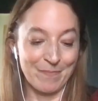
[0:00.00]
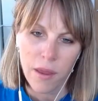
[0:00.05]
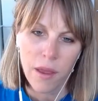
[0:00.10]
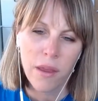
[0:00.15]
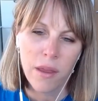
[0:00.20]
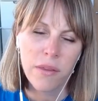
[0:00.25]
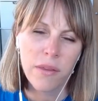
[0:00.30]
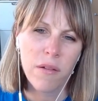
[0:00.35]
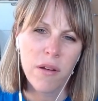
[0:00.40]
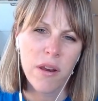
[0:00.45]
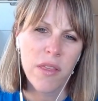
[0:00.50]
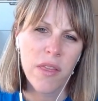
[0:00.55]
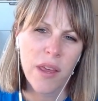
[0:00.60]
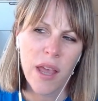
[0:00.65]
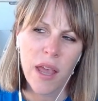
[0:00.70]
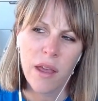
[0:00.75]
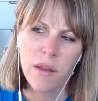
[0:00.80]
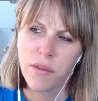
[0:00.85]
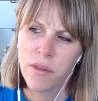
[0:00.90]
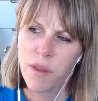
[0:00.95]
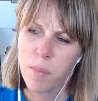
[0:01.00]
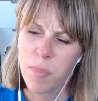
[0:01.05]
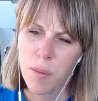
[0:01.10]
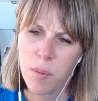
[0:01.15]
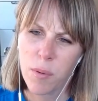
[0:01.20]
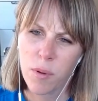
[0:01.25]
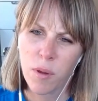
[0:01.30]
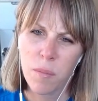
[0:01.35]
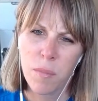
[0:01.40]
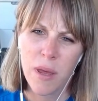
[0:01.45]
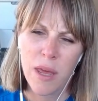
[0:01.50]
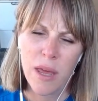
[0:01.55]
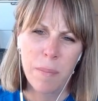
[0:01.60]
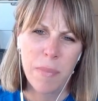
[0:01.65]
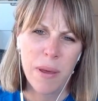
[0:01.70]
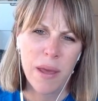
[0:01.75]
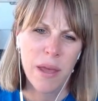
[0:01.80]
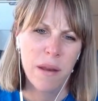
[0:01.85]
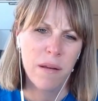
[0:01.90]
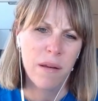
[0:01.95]
Is there anything else that people can be a
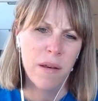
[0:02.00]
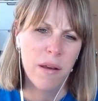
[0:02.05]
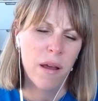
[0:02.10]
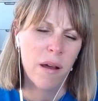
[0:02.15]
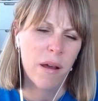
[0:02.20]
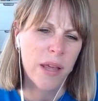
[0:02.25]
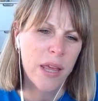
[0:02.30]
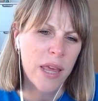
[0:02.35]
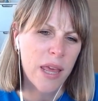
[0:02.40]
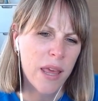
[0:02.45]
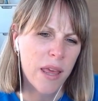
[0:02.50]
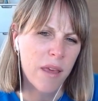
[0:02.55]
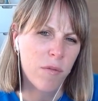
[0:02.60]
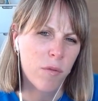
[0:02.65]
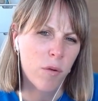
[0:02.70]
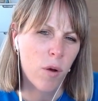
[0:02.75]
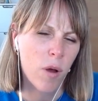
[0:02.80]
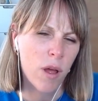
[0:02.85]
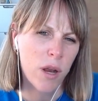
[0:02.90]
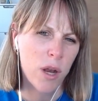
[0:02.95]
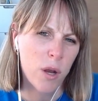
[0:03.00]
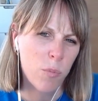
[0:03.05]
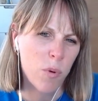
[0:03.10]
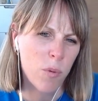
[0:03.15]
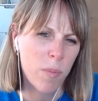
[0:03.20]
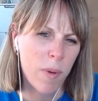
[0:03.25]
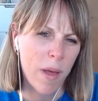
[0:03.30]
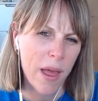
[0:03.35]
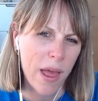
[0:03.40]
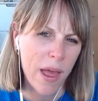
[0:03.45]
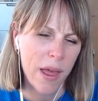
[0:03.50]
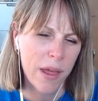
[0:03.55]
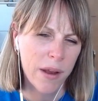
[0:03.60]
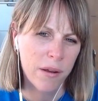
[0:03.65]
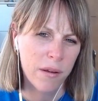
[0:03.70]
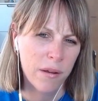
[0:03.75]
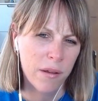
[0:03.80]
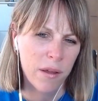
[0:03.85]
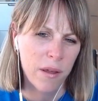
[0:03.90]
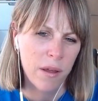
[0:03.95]
bit naive or
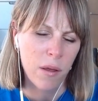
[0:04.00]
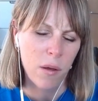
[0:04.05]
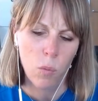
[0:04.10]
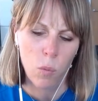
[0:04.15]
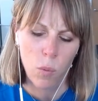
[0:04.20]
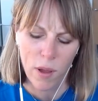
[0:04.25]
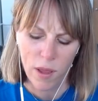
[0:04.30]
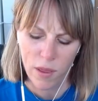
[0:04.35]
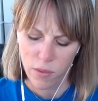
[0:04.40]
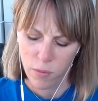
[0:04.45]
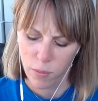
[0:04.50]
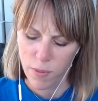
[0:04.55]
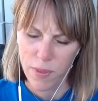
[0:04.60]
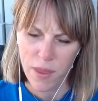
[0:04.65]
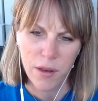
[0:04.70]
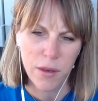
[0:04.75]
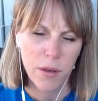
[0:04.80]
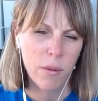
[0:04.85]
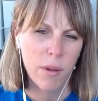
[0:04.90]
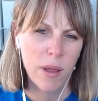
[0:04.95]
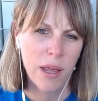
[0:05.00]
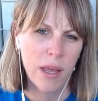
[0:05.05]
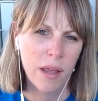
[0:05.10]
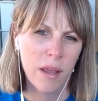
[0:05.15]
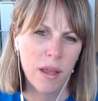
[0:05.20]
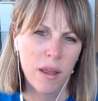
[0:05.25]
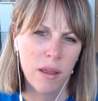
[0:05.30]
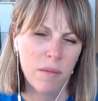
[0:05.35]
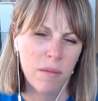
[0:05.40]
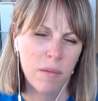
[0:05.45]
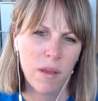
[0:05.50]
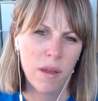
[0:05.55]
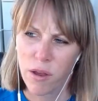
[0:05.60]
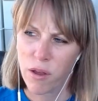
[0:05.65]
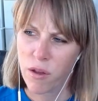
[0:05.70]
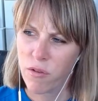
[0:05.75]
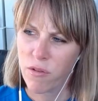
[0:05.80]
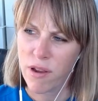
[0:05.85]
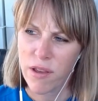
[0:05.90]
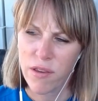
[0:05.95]
underprepared with when they're doing a
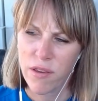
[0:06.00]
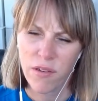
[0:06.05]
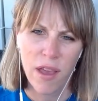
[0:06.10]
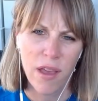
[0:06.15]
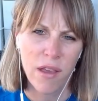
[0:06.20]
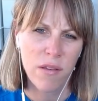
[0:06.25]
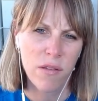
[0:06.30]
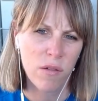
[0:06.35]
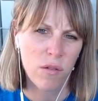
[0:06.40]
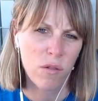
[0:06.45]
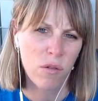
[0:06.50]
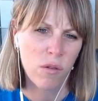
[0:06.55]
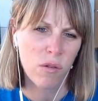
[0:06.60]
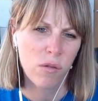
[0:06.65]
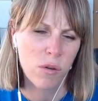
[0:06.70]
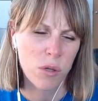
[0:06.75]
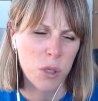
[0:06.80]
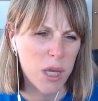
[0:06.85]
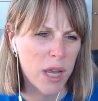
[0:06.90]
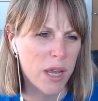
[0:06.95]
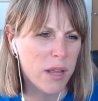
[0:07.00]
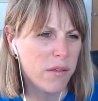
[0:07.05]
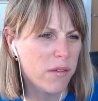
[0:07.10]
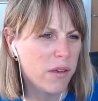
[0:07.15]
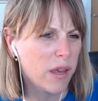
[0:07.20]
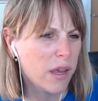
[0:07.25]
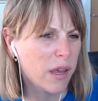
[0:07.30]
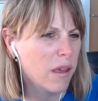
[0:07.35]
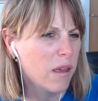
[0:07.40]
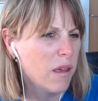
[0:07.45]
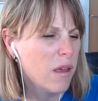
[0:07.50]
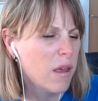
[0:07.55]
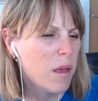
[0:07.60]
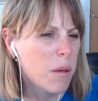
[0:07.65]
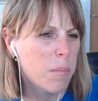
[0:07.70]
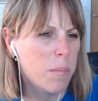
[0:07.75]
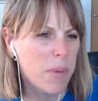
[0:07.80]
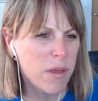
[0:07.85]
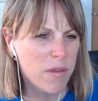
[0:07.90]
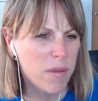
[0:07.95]
career change or changing
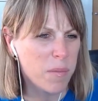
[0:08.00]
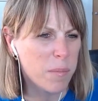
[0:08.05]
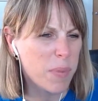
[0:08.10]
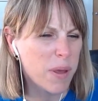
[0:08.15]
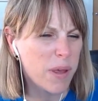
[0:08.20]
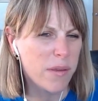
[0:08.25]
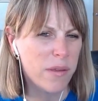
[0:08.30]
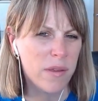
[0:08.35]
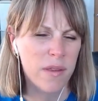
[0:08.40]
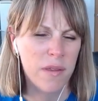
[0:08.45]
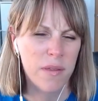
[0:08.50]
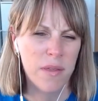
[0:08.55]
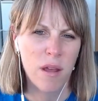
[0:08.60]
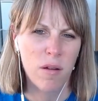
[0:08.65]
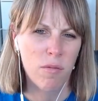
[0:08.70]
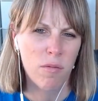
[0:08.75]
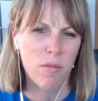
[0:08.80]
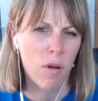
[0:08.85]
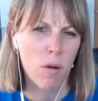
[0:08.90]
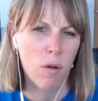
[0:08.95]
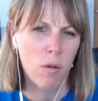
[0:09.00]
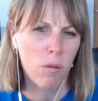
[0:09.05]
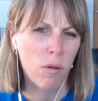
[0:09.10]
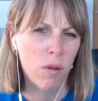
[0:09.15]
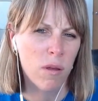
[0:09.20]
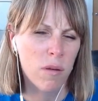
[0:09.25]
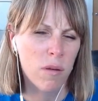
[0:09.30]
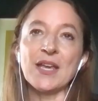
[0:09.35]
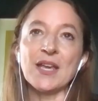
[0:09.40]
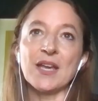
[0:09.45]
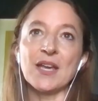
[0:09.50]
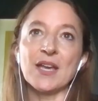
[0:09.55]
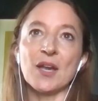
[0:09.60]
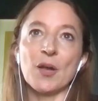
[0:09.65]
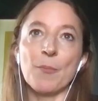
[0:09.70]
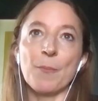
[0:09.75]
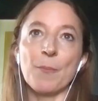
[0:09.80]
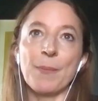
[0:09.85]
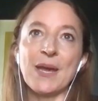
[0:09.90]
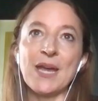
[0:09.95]
bits and pieces in their role? I
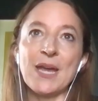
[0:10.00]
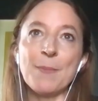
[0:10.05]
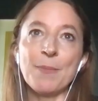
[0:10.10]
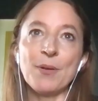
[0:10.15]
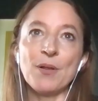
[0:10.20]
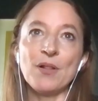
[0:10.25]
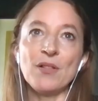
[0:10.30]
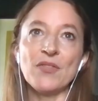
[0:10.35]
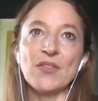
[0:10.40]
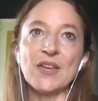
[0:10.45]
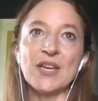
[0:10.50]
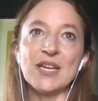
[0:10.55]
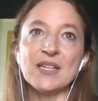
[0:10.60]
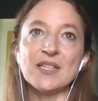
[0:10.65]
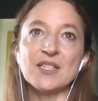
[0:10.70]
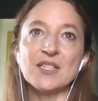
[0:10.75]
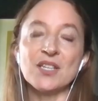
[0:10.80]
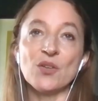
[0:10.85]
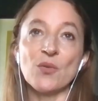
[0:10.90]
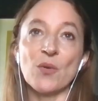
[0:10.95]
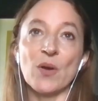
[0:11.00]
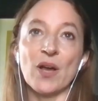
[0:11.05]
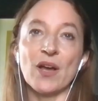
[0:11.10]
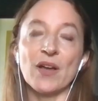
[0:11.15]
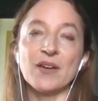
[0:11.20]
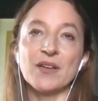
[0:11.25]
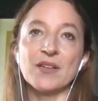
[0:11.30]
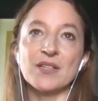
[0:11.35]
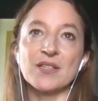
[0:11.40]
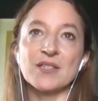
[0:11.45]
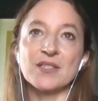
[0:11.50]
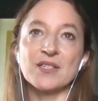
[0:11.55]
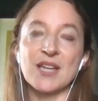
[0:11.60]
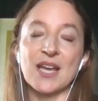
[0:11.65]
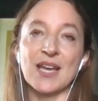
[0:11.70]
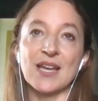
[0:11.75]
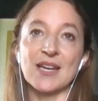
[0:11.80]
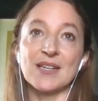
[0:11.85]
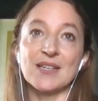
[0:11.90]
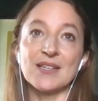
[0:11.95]
think people need to
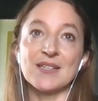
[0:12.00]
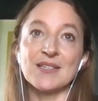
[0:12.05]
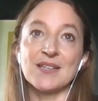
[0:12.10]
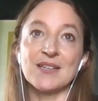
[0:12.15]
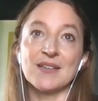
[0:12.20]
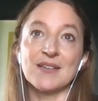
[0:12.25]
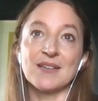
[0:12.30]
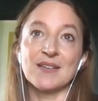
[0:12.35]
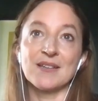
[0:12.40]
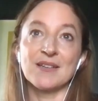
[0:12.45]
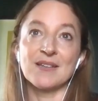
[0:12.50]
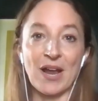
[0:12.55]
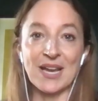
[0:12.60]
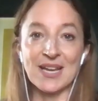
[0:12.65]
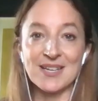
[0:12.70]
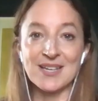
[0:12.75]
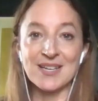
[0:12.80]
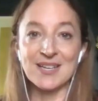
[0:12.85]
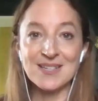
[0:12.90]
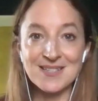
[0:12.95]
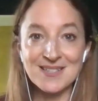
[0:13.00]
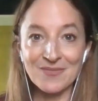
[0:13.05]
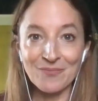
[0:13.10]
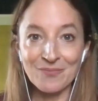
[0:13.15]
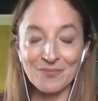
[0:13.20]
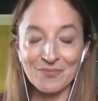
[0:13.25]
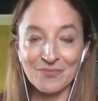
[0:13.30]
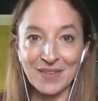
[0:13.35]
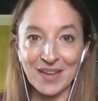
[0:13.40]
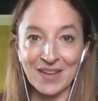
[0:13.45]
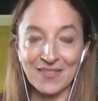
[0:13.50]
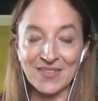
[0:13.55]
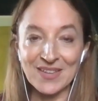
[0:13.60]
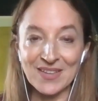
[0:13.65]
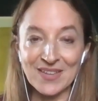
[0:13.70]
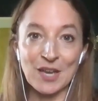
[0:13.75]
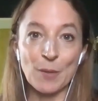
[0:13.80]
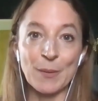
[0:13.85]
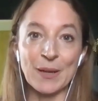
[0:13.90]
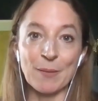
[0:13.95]
understand their brains.
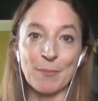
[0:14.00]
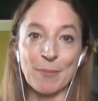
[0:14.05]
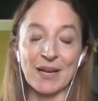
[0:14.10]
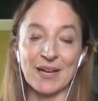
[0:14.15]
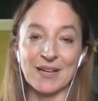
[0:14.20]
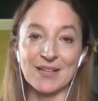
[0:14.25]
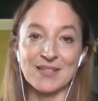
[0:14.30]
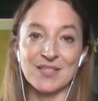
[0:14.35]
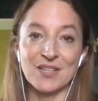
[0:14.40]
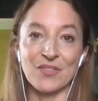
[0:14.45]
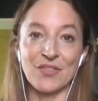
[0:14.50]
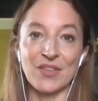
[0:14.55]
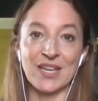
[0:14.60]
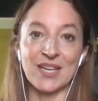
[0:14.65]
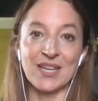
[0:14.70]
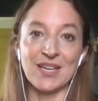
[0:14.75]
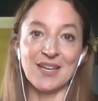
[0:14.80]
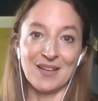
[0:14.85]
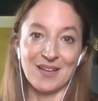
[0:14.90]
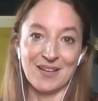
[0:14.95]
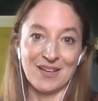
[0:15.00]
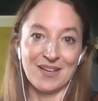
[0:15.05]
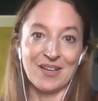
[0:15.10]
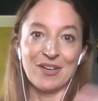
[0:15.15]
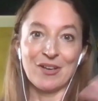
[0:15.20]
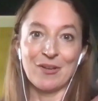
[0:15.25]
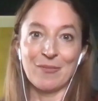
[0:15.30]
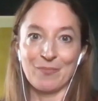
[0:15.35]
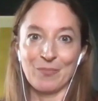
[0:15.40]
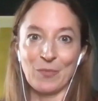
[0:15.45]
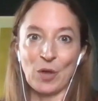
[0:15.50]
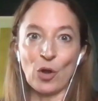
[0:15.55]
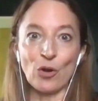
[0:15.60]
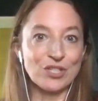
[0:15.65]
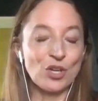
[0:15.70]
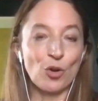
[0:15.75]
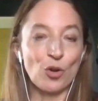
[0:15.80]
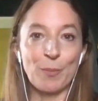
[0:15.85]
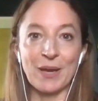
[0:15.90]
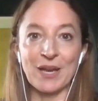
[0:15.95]
And this is coming back to the
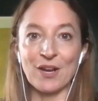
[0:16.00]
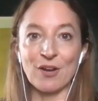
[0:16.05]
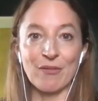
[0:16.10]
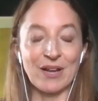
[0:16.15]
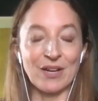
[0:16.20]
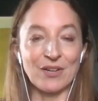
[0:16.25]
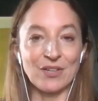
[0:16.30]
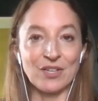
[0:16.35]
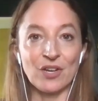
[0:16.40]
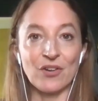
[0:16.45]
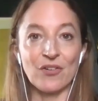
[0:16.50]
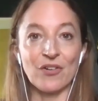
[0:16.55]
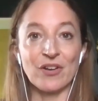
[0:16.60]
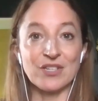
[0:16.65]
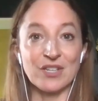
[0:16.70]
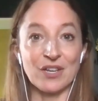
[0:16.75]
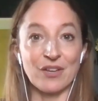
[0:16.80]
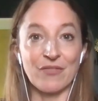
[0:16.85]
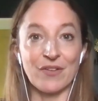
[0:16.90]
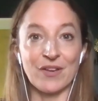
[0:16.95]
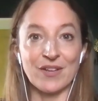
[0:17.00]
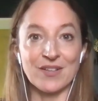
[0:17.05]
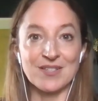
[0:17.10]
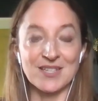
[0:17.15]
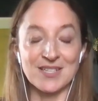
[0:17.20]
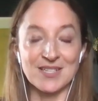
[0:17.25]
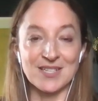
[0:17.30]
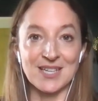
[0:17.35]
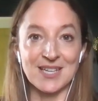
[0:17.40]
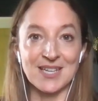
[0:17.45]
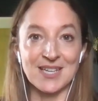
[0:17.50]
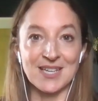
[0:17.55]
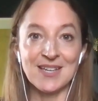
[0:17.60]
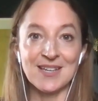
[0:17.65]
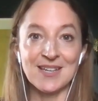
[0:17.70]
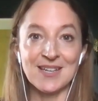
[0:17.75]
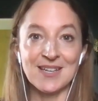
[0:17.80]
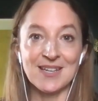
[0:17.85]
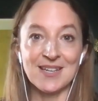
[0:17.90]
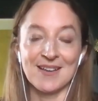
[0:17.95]
hot topic around
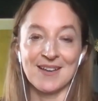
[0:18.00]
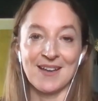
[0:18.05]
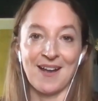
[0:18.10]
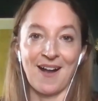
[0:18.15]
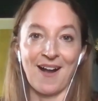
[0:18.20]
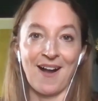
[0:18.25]
neurodiversity.